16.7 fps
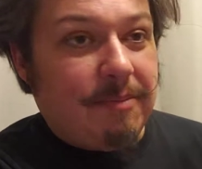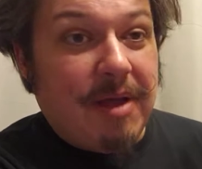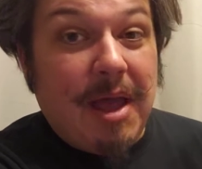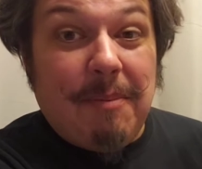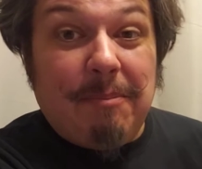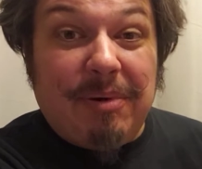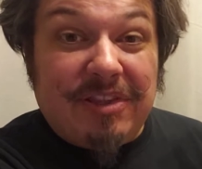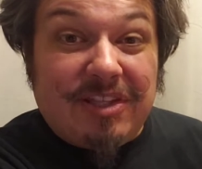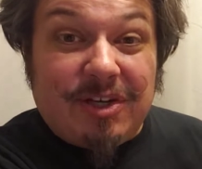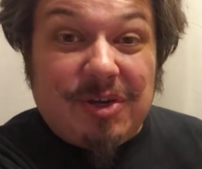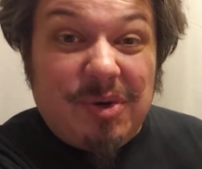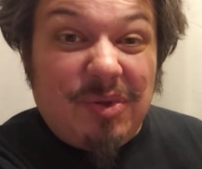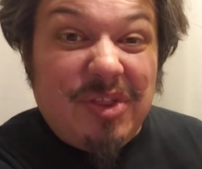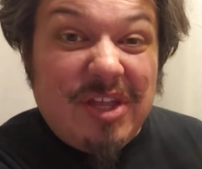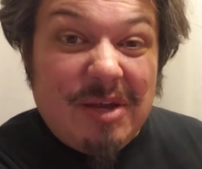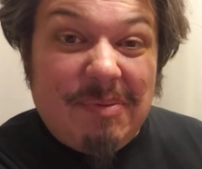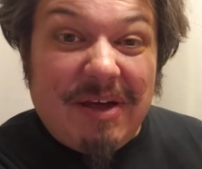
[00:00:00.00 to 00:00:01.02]
but the
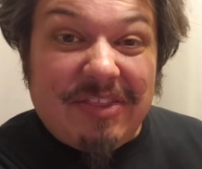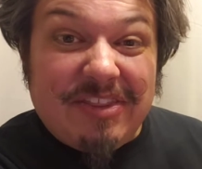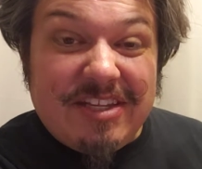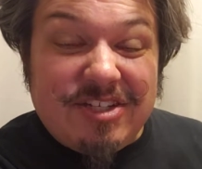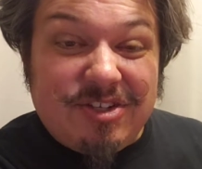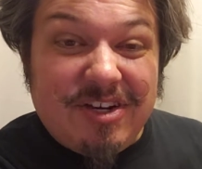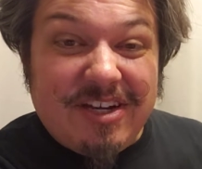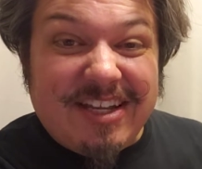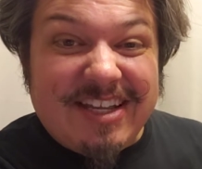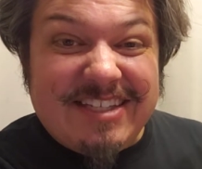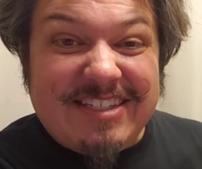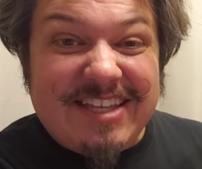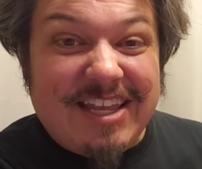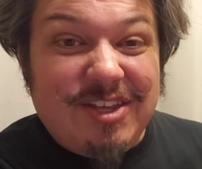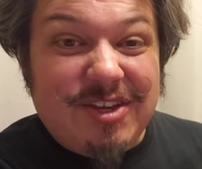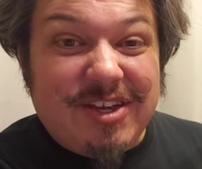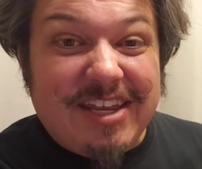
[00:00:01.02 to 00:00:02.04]
cool thing about this trick is
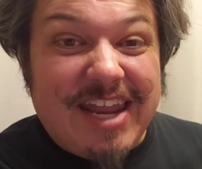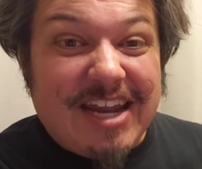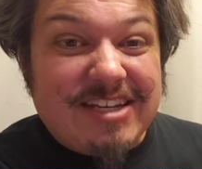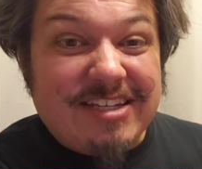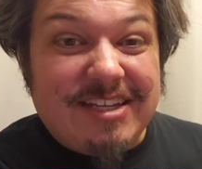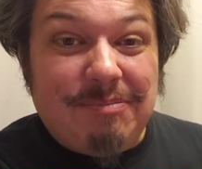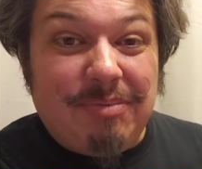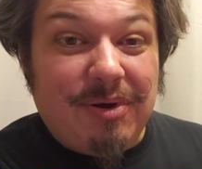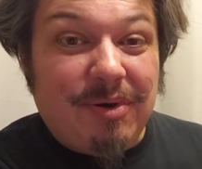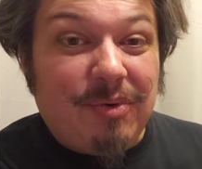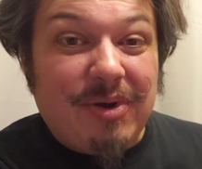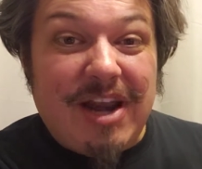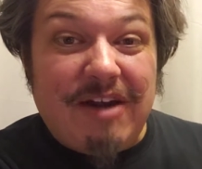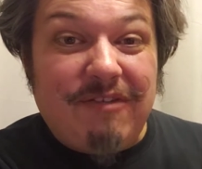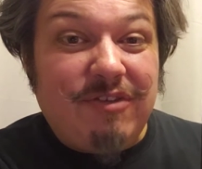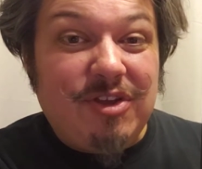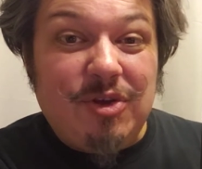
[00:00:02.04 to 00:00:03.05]
that you can actually put
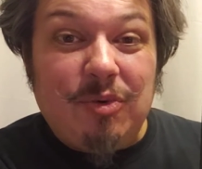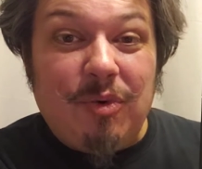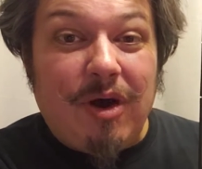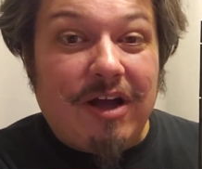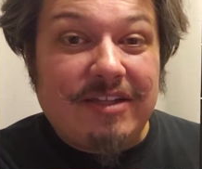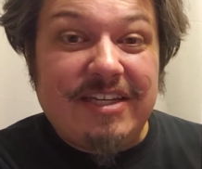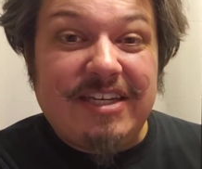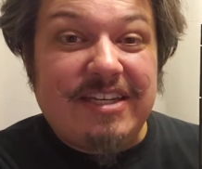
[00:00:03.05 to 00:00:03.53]
whatever you want.